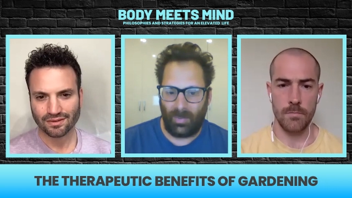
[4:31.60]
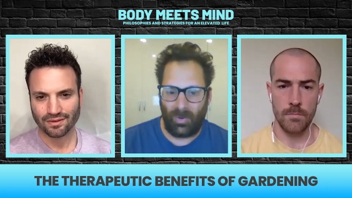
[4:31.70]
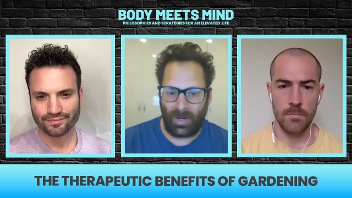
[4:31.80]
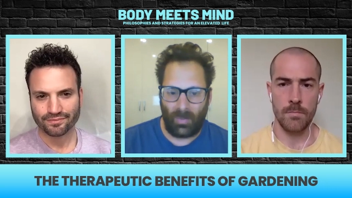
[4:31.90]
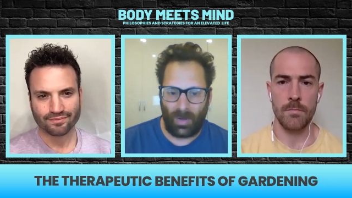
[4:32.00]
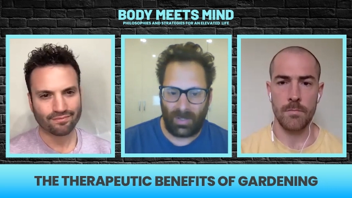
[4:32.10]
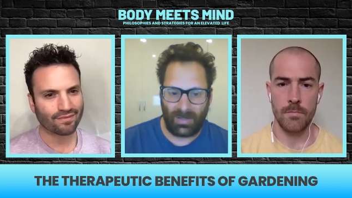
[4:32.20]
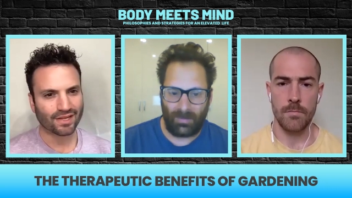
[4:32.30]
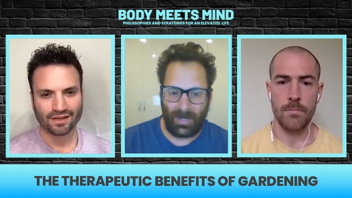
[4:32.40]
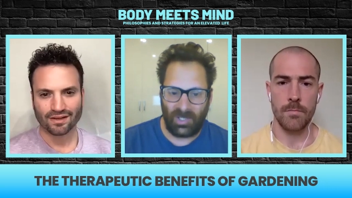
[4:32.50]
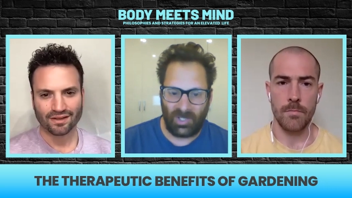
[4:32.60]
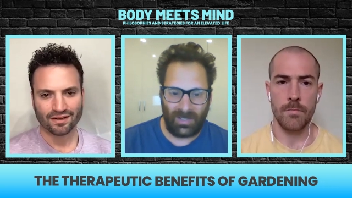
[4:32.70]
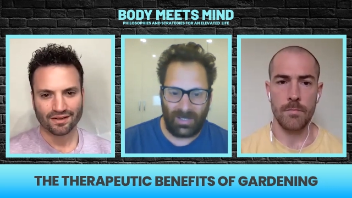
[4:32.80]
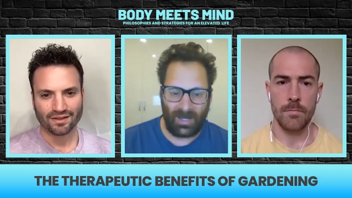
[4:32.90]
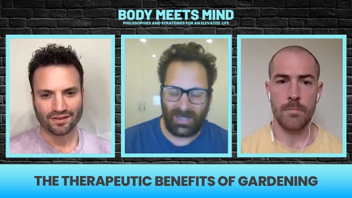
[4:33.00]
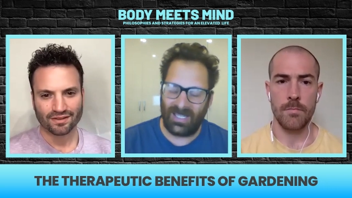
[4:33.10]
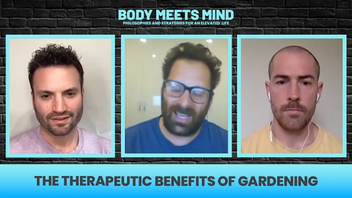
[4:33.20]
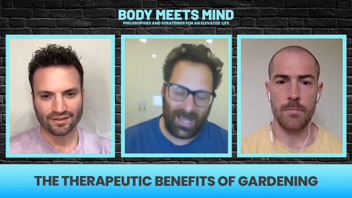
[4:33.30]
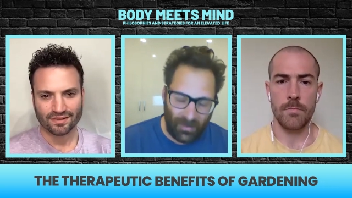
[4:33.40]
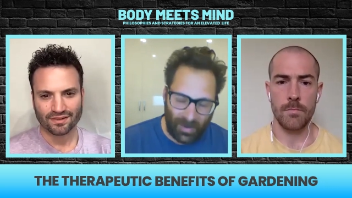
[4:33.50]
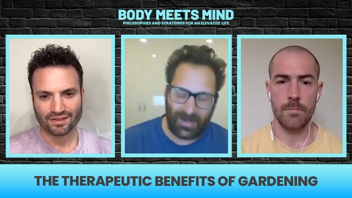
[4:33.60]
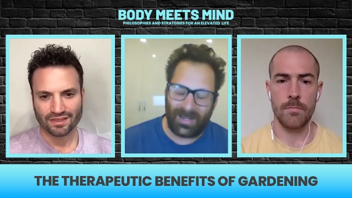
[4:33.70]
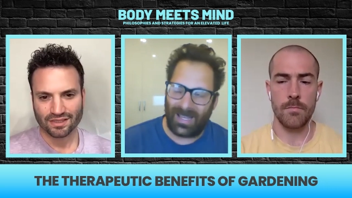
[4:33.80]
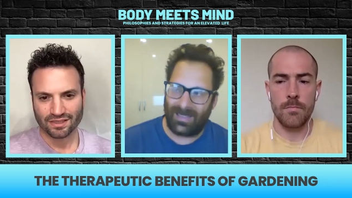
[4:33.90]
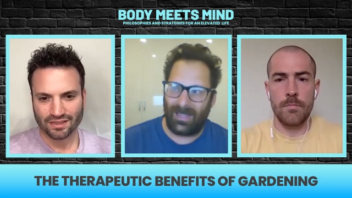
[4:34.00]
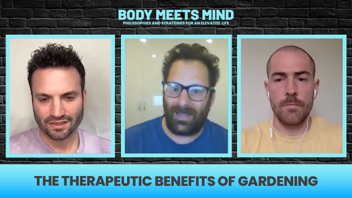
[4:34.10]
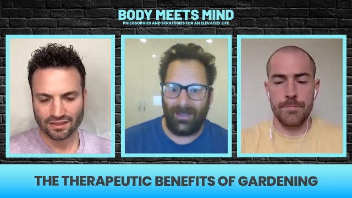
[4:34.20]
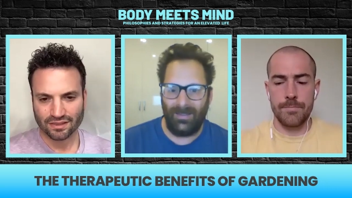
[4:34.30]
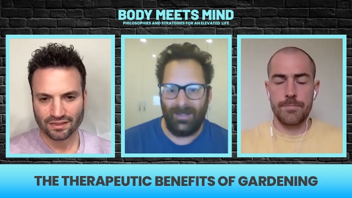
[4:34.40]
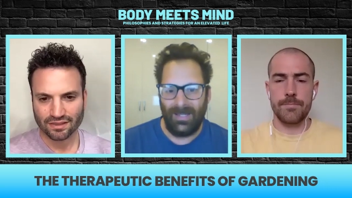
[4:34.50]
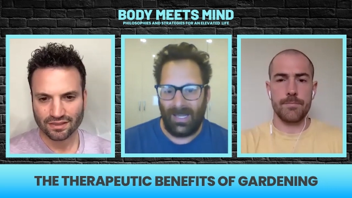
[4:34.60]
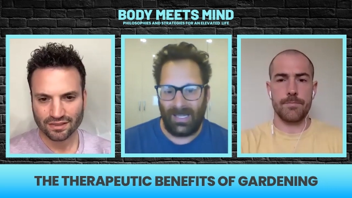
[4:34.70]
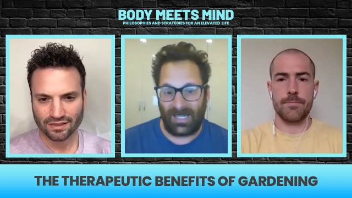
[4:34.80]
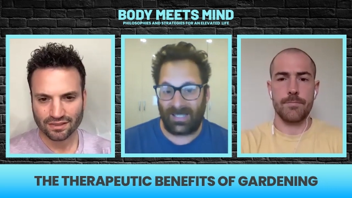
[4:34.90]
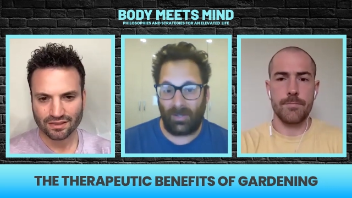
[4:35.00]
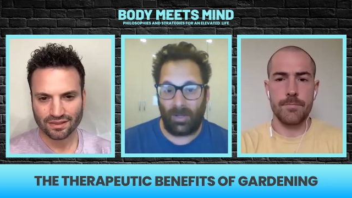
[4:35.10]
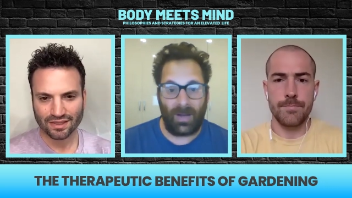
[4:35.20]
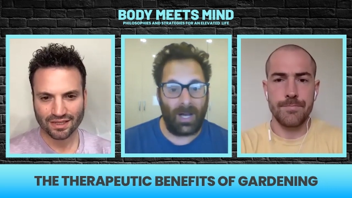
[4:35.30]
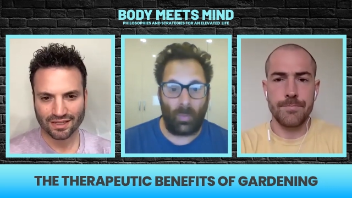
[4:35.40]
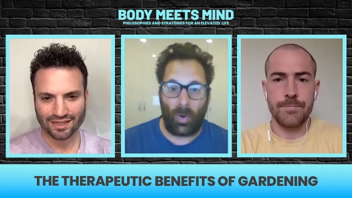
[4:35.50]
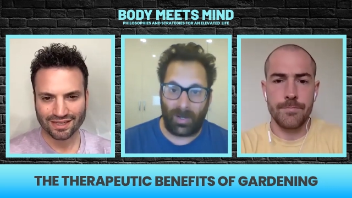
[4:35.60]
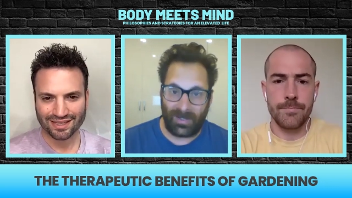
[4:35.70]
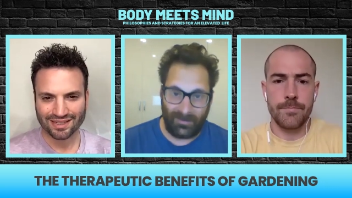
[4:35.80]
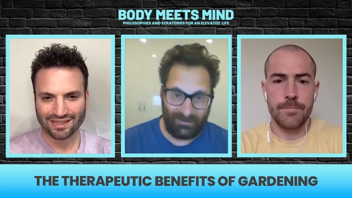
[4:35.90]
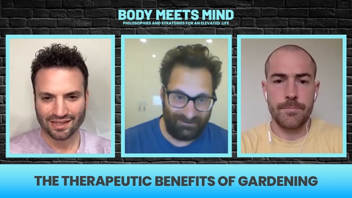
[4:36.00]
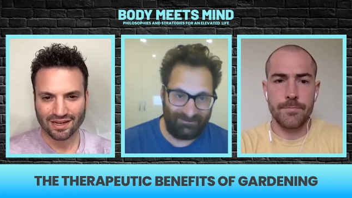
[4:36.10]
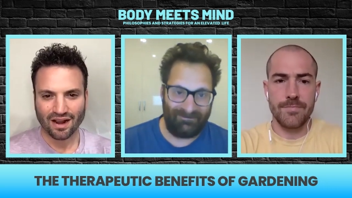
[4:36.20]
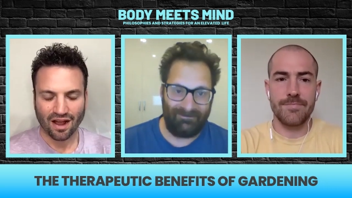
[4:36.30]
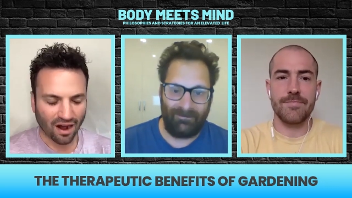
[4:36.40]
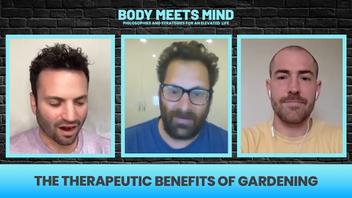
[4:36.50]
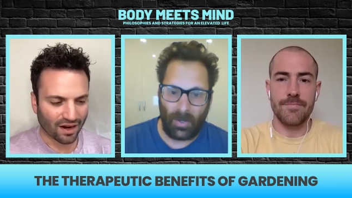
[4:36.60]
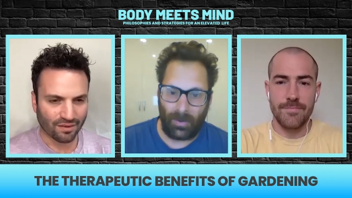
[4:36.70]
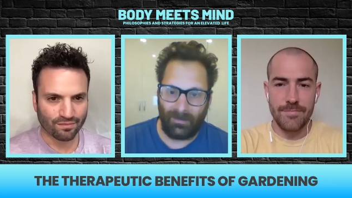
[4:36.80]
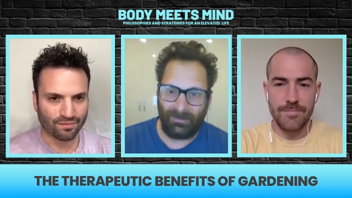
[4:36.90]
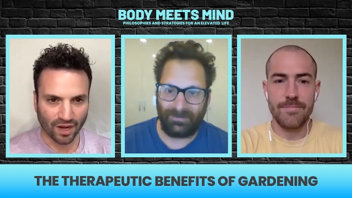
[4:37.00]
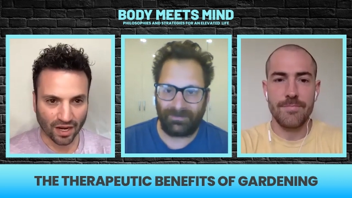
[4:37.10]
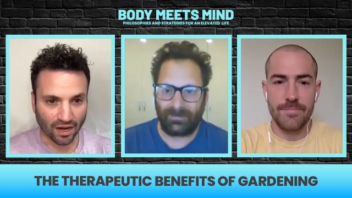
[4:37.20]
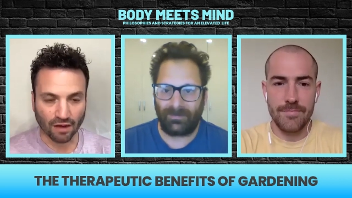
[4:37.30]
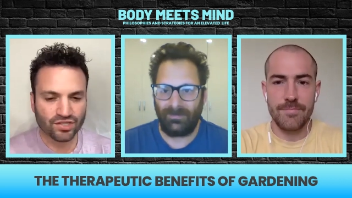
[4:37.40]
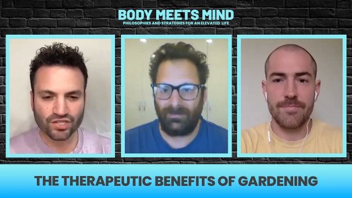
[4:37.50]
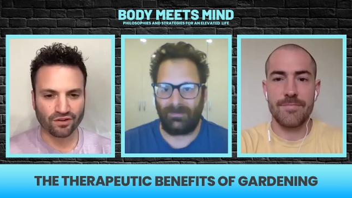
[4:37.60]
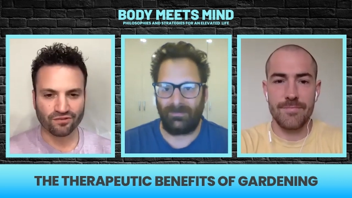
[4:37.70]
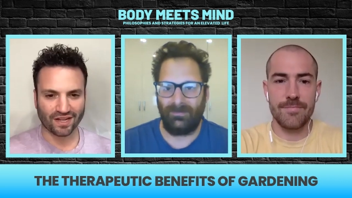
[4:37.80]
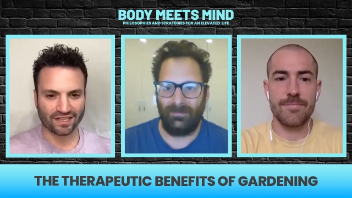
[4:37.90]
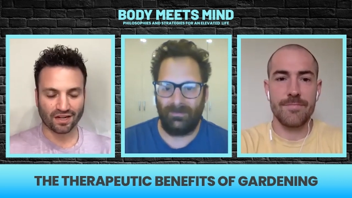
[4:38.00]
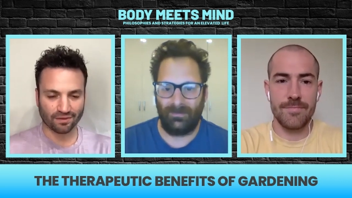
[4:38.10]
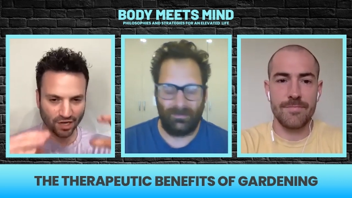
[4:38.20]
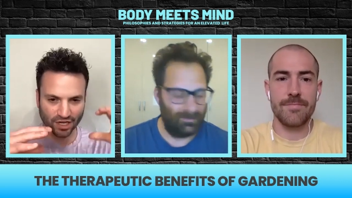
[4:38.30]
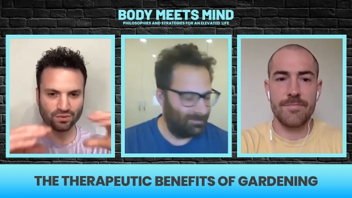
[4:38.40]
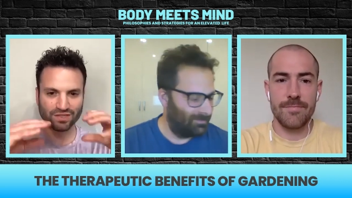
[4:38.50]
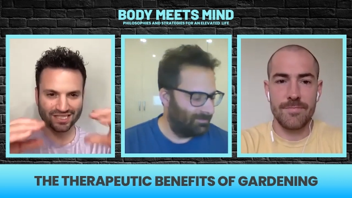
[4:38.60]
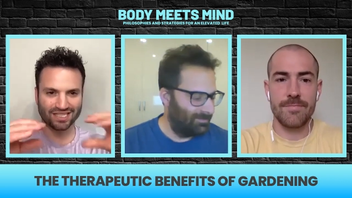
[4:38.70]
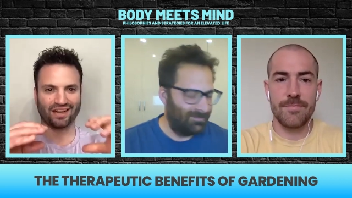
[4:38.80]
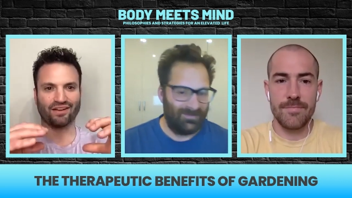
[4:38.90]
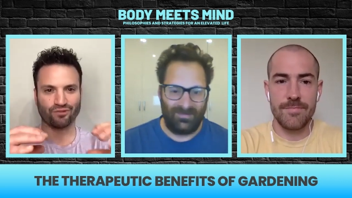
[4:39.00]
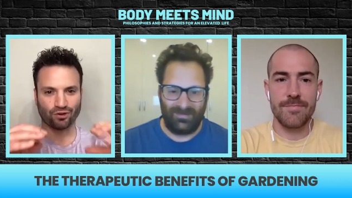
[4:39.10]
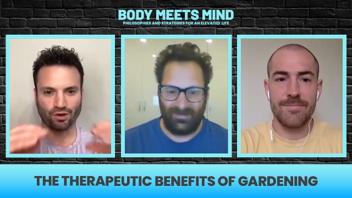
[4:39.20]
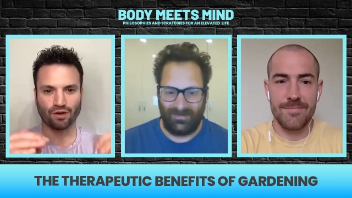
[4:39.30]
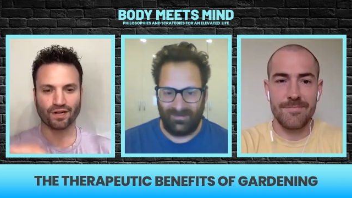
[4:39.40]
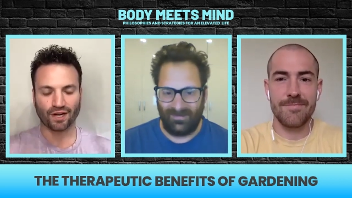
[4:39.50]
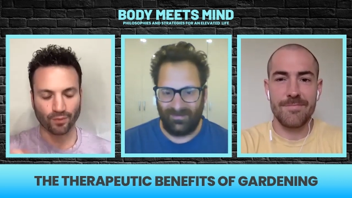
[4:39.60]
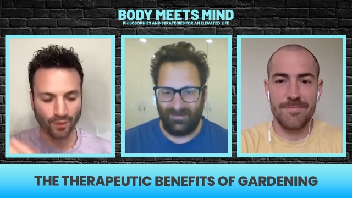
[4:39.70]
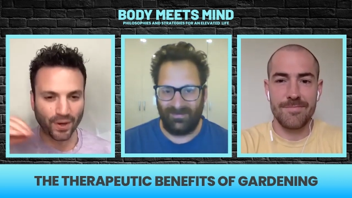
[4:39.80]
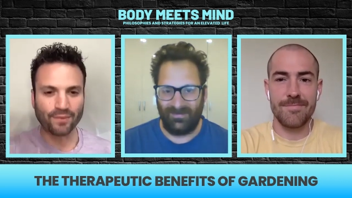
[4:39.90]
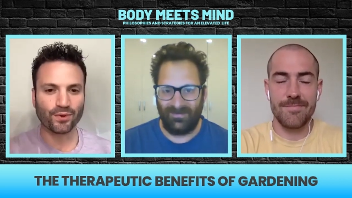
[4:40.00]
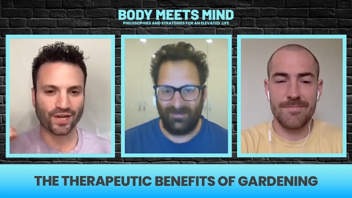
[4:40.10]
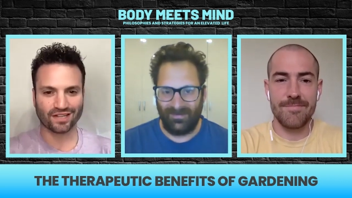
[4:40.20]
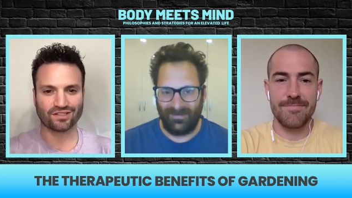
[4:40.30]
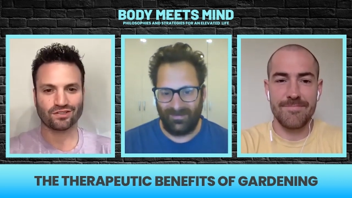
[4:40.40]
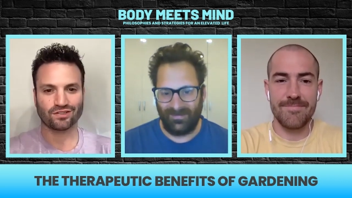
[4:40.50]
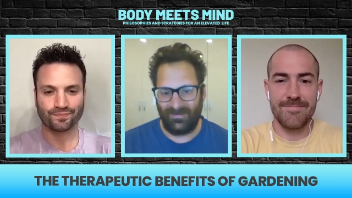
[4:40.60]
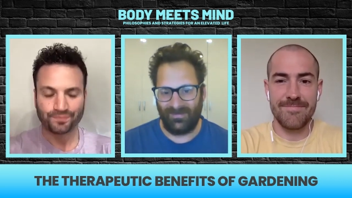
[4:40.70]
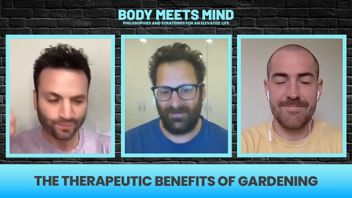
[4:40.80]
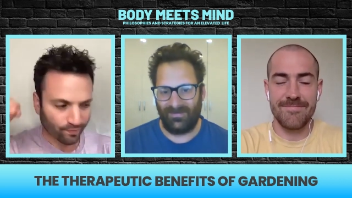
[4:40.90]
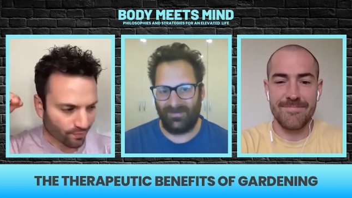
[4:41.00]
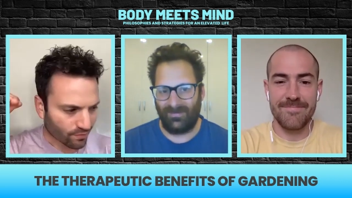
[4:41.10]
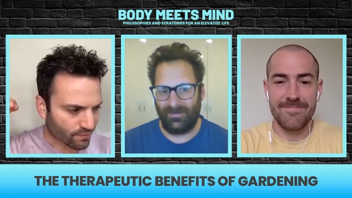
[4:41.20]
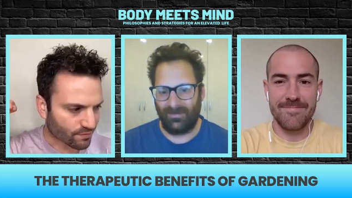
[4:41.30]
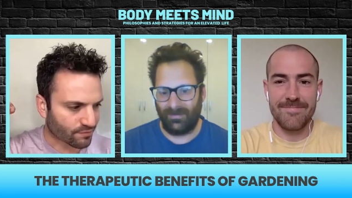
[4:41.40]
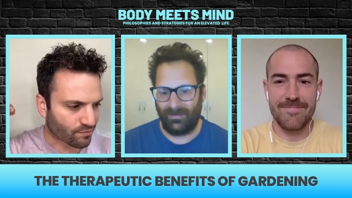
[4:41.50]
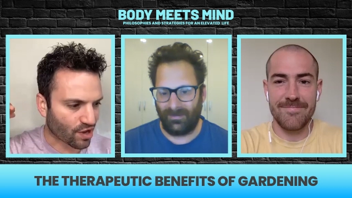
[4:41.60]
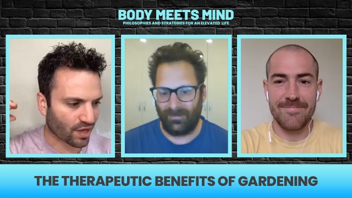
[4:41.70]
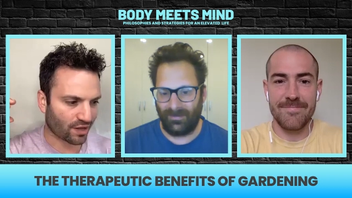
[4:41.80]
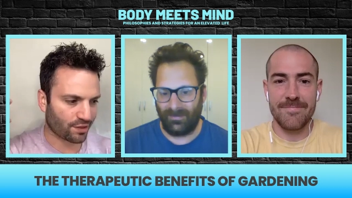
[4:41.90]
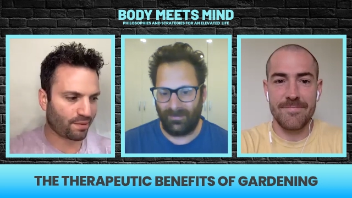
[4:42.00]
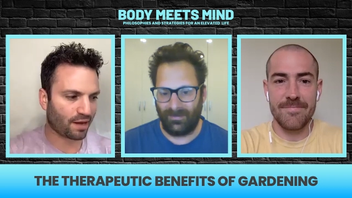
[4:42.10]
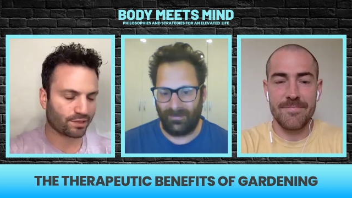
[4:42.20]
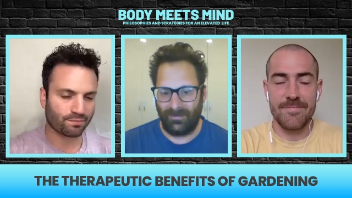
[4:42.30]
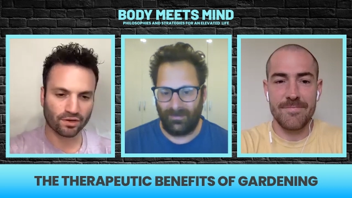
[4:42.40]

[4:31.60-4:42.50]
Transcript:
Speaker 1: the point I wanted to reach. And I think everyone can get mm. it. It takes a lot of hard work.
Speaker 2: I'm like I'm so fascinated. I just want to sit here for a moment. Uh, we, we will get to uh, the public